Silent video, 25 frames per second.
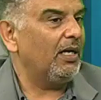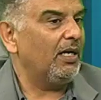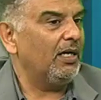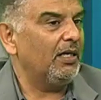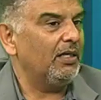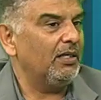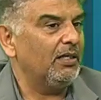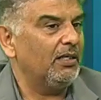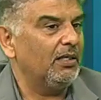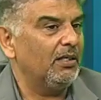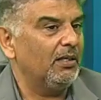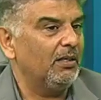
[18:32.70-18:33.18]

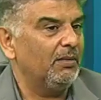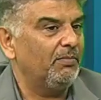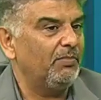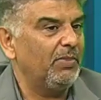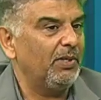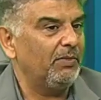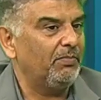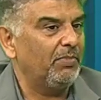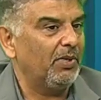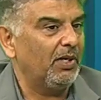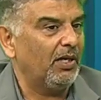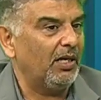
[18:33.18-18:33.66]
and uh,
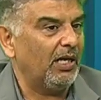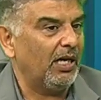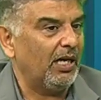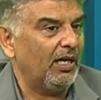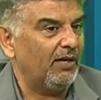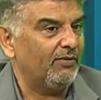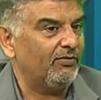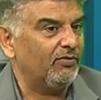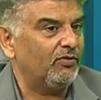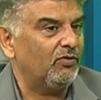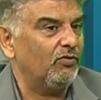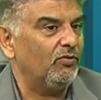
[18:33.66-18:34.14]
people
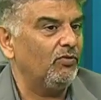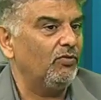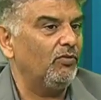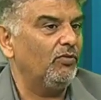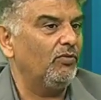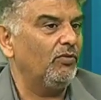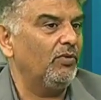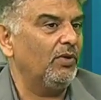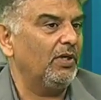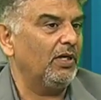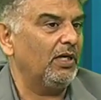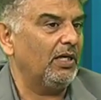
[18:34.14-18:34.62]
have
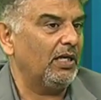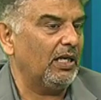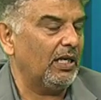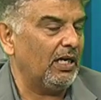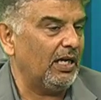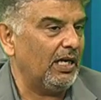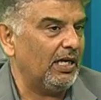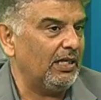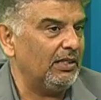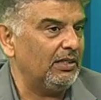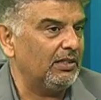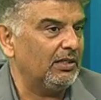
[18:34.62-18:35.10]
to
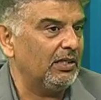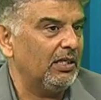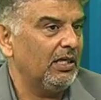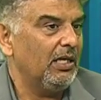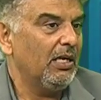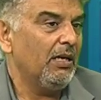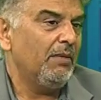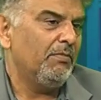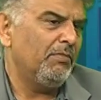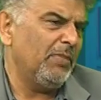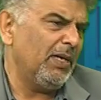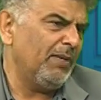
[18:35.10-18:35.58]
realize
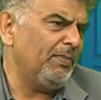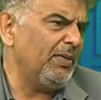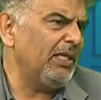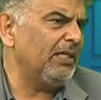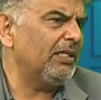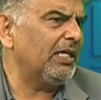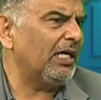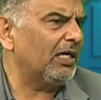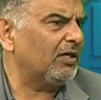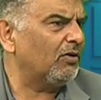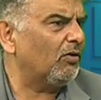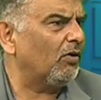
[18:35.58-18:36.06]
maybe
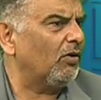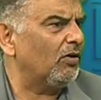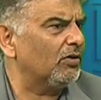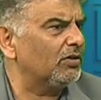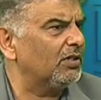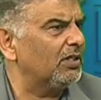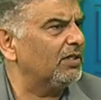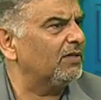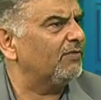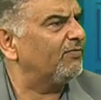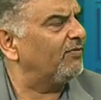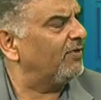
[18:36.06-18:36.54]
that
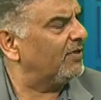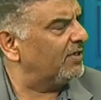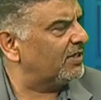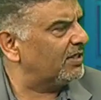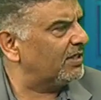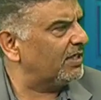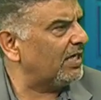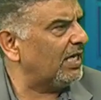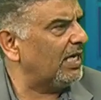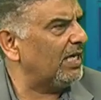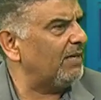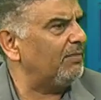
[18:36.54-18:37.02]
cost is
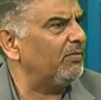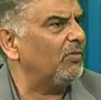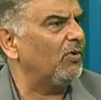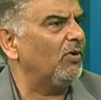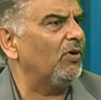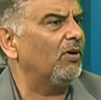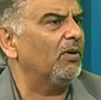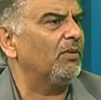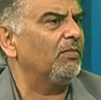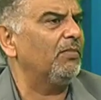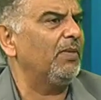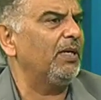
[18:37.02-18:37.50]
first time
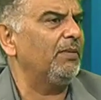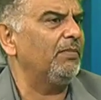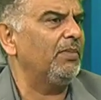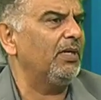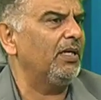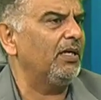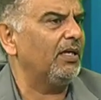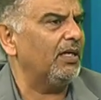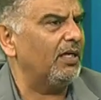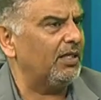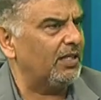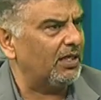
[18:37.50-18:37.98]
or
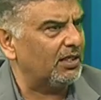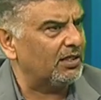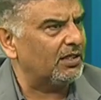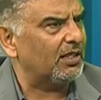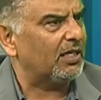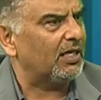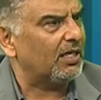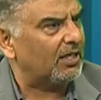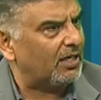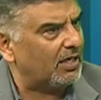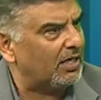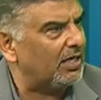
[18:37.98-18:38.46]
maybe there is
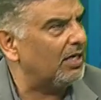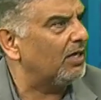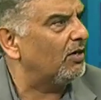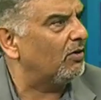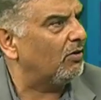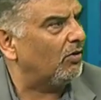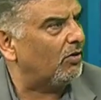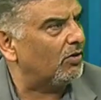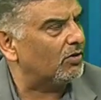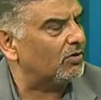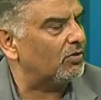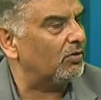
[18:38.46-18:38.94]
a recurring
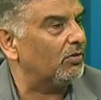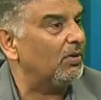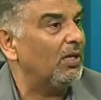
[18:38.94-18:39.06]
cost.